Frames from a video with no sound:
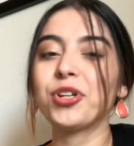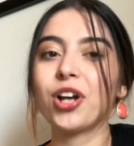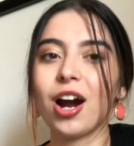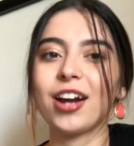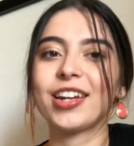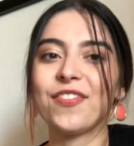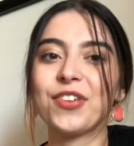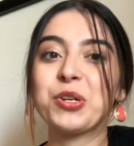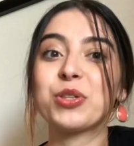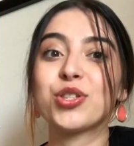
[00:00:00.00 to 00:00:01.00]
your heart can
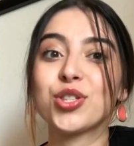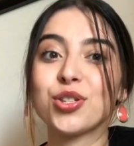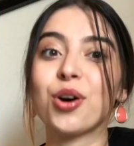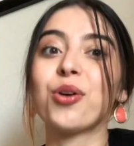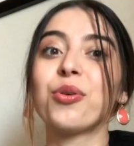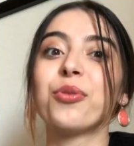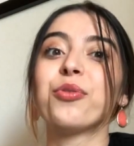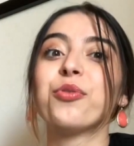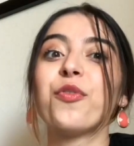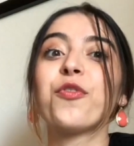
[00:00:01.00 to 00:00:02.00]
feel
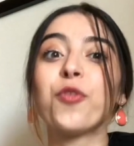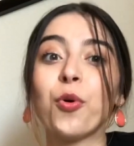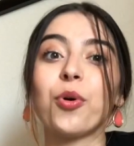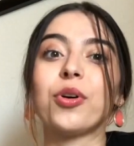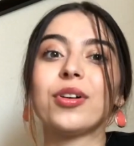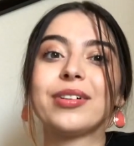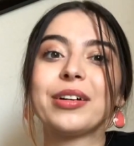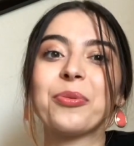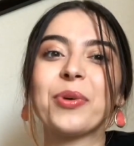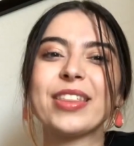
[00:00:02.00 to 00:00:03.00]
so full
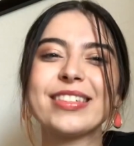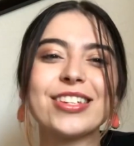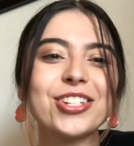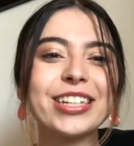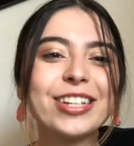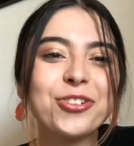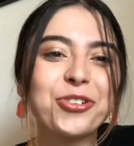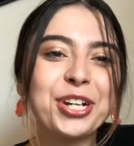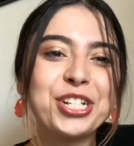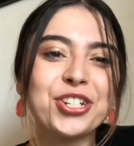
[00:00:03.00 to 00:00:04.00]
with such a little
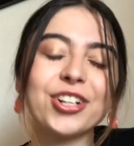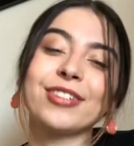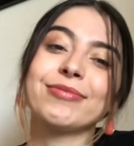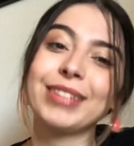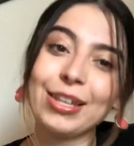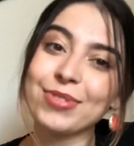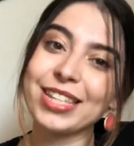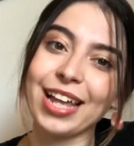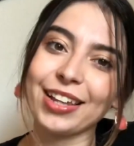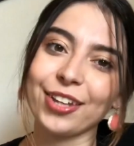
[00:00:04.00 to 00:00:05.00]
creature. He
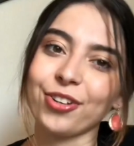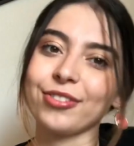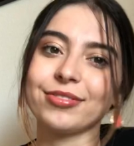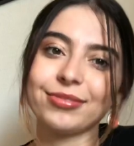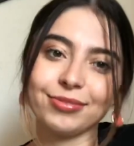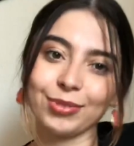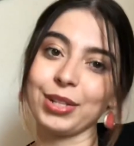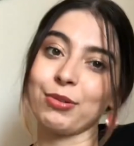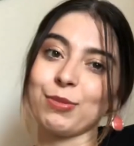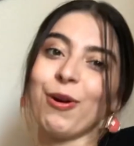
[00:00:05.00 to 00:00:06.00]
wasn't that little
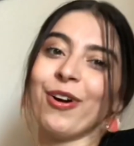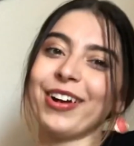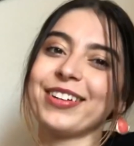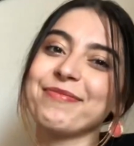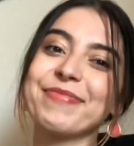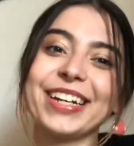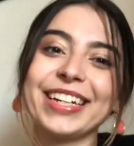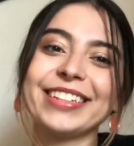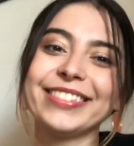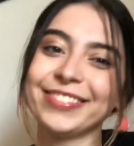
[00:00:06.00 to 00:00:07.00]
when he was born, but